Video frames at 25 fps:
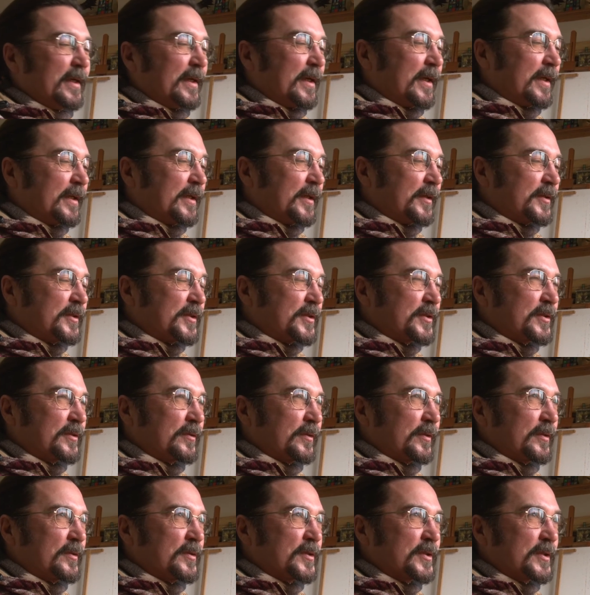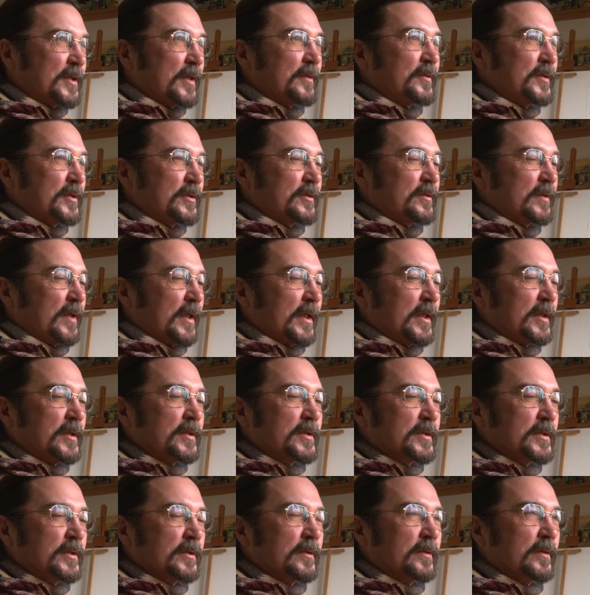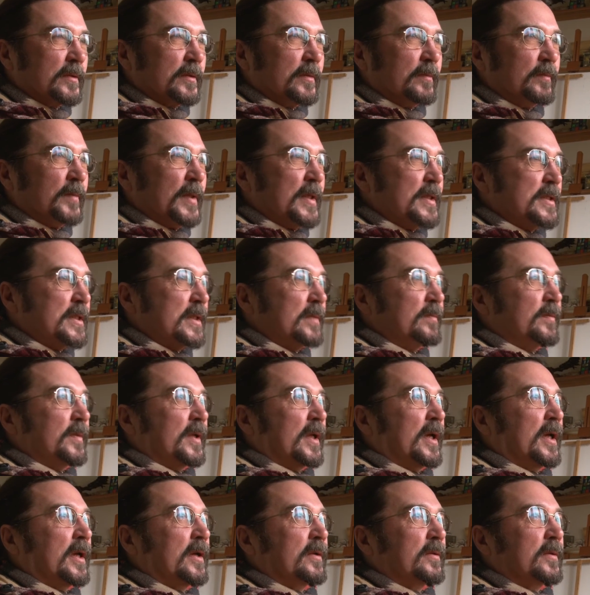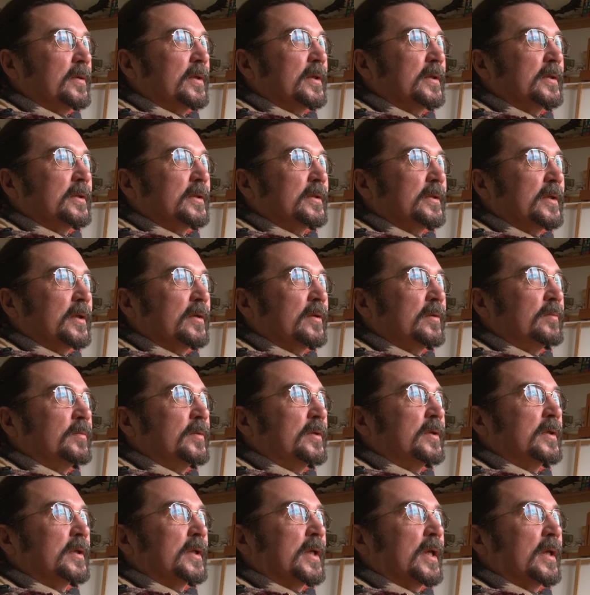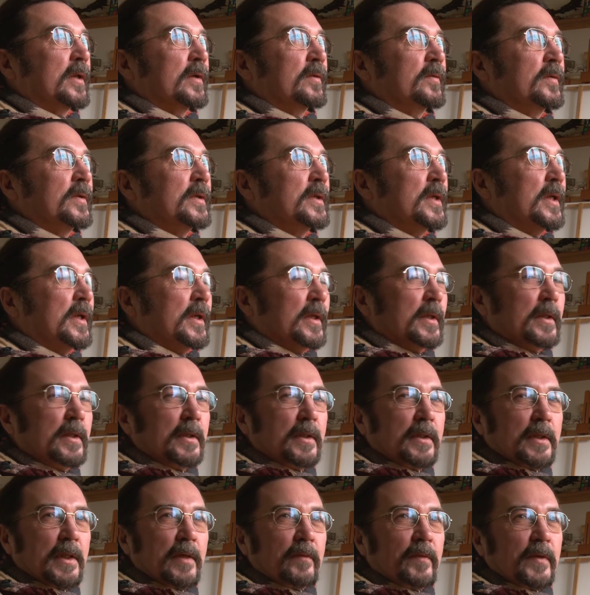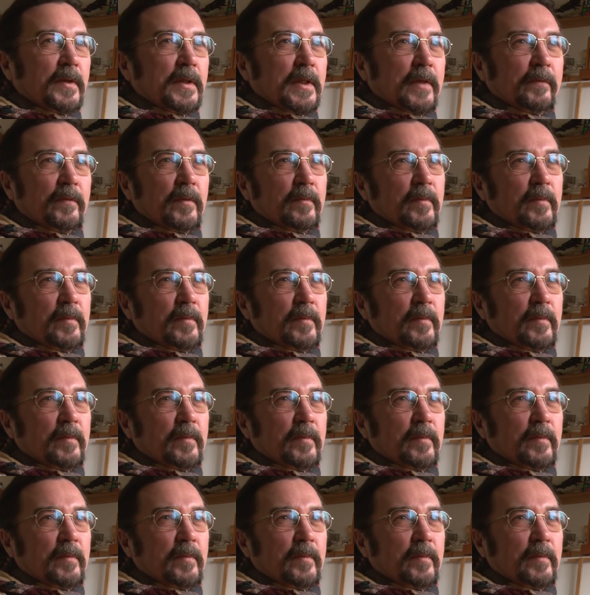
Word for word: And I just thought it was so strange to meet him now at Goldmark Gallery, having never